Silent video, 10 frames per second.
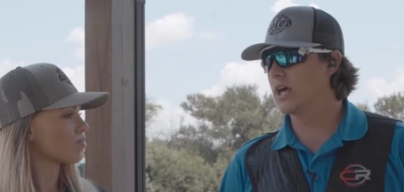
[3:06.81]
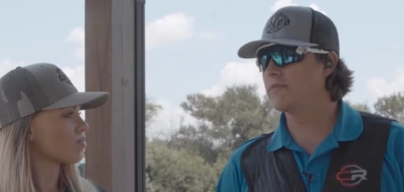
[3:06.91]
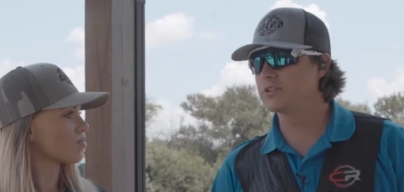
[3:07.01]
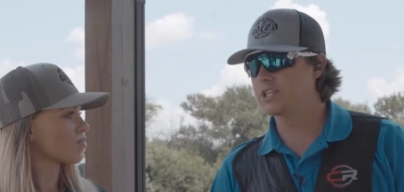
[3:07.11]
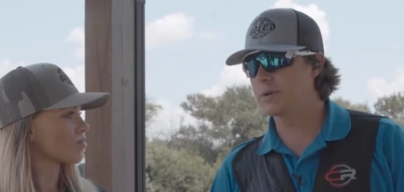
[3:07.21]

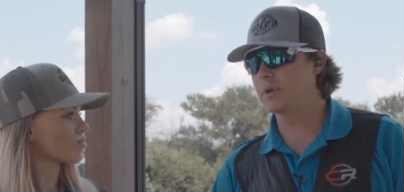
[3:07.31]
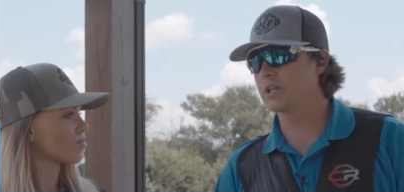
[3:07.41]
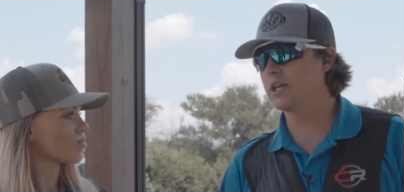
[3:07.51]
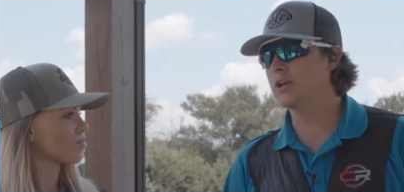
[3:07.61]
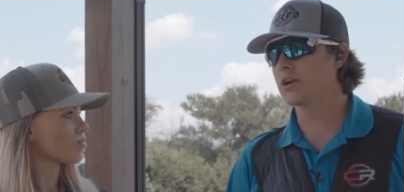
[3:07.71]
Speaker 1: level,
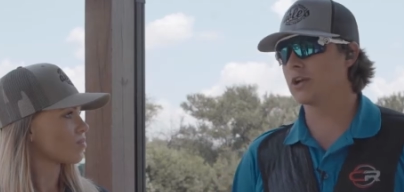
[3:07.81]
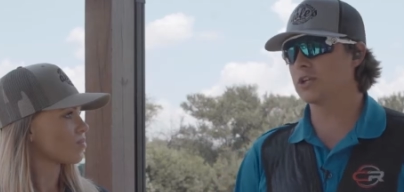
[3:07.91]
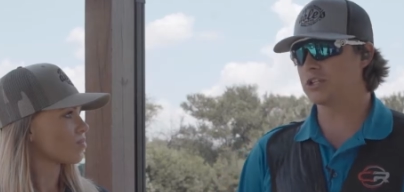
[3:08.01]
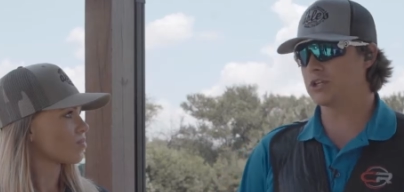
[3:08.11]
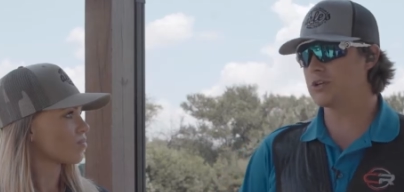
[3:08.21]
typically you're going
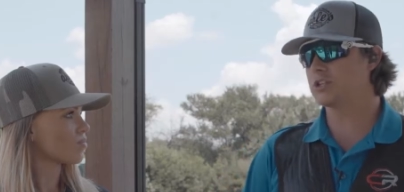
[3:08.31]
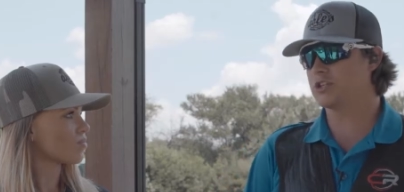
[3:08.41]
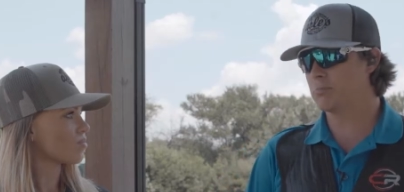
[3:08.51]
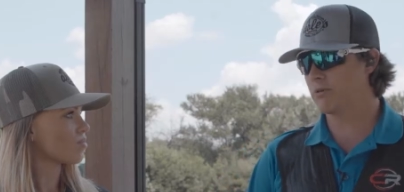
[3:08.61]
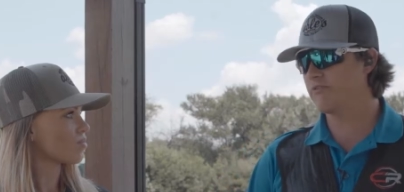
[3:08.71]
to shoot a
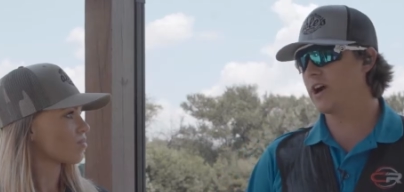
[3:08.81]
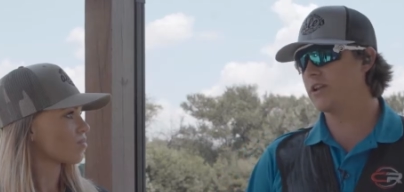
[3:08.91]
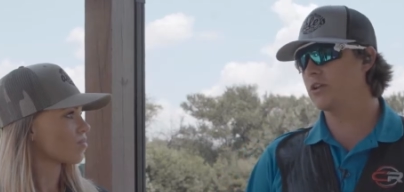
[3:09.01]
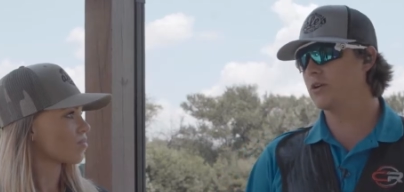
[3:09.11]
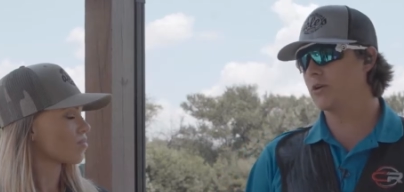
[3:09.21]
super
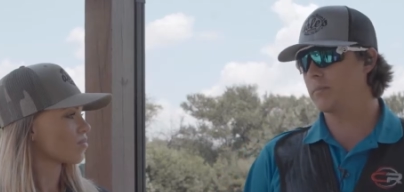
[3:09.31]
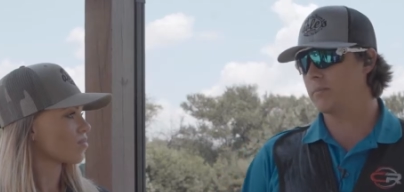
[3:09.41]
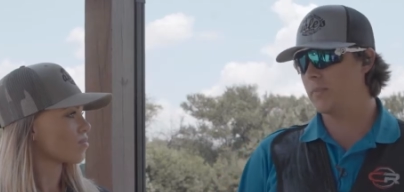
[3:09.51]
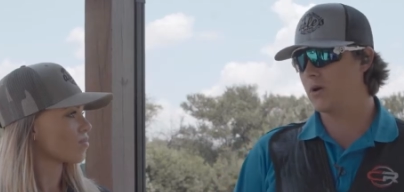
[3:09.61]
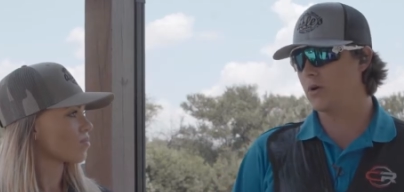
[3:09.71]
final or
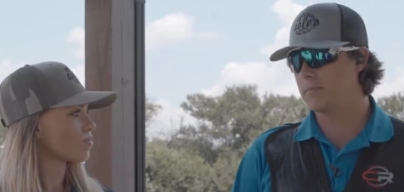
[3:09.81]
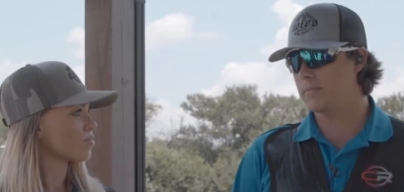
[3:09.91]
a, or a